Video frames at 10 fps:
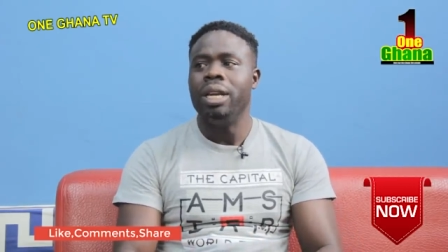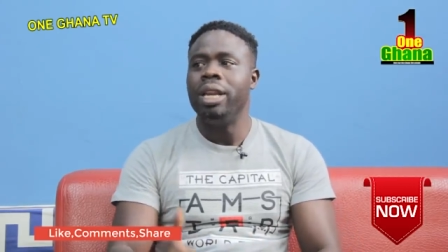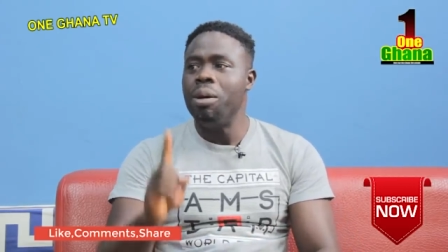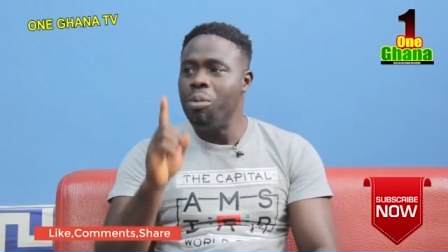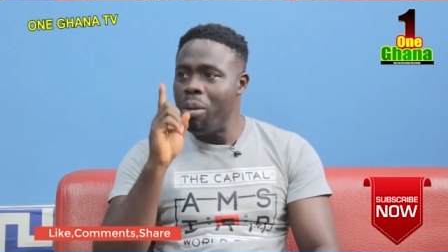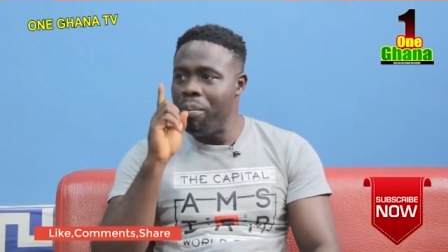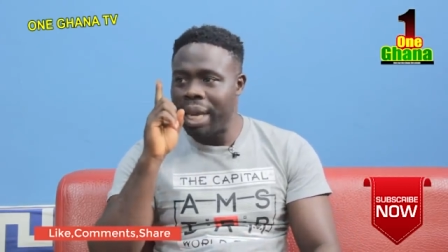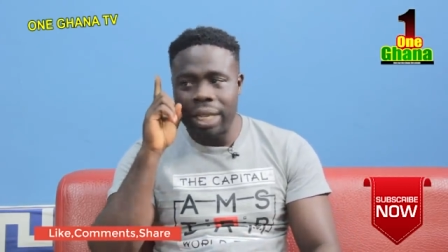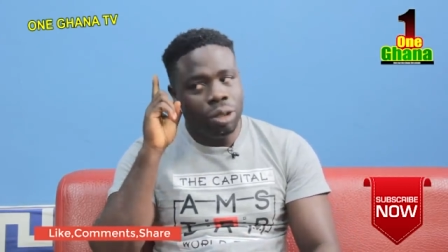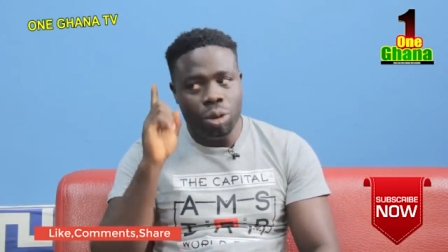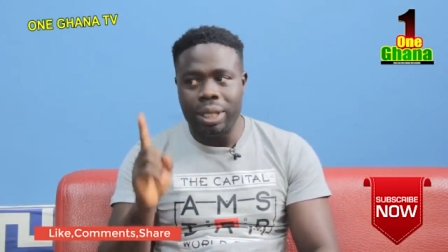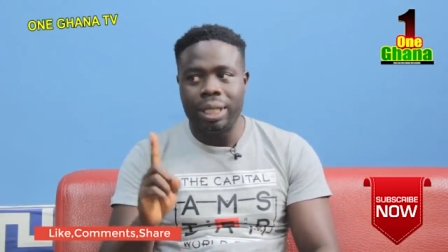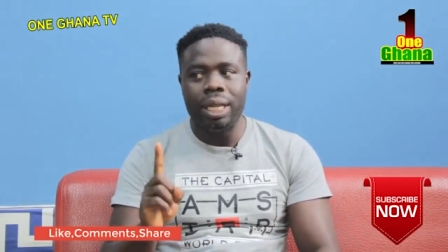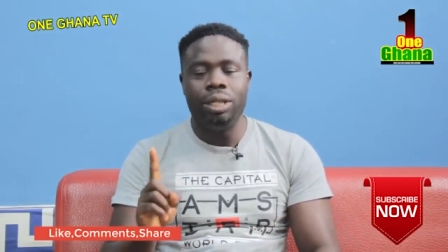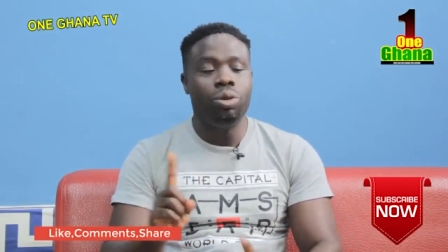Name will make sure
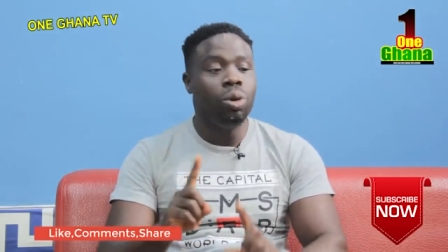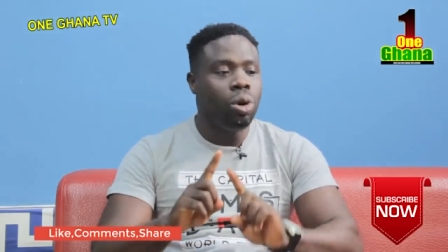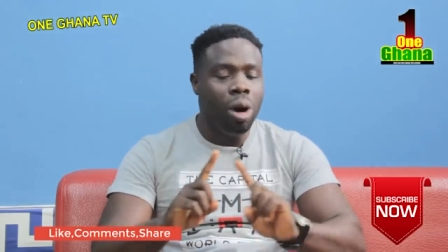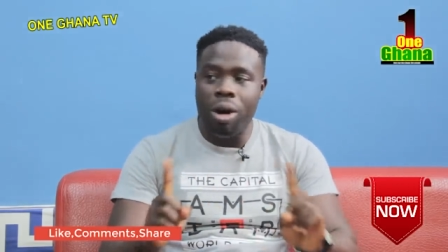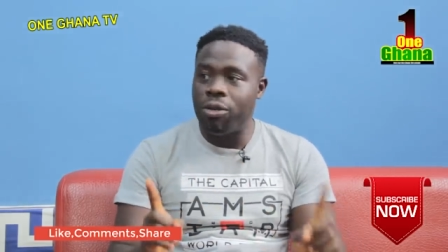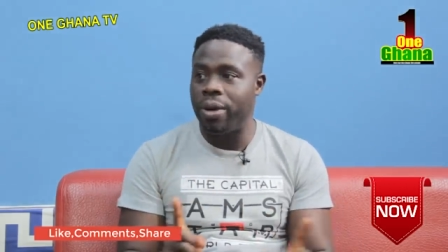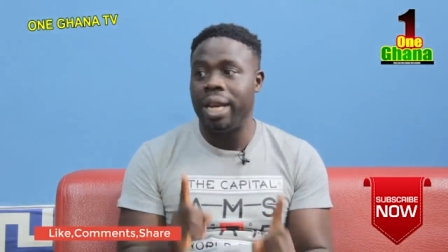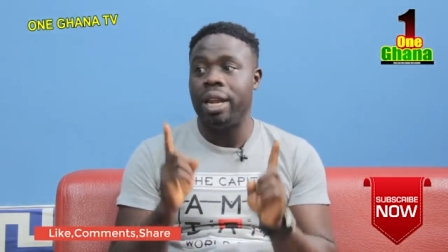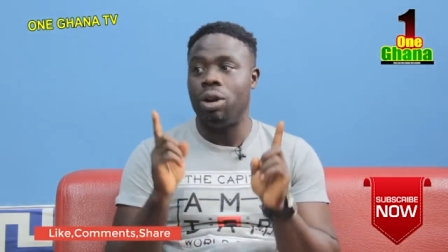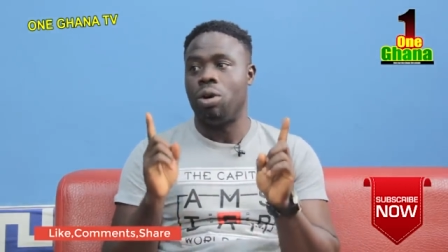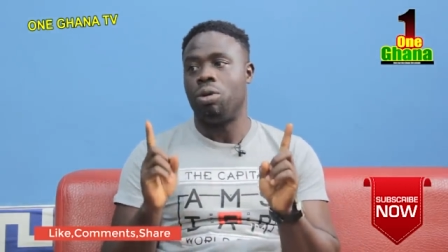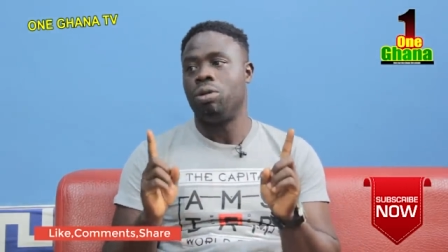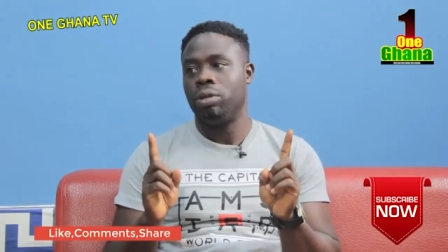say you will not offend the law.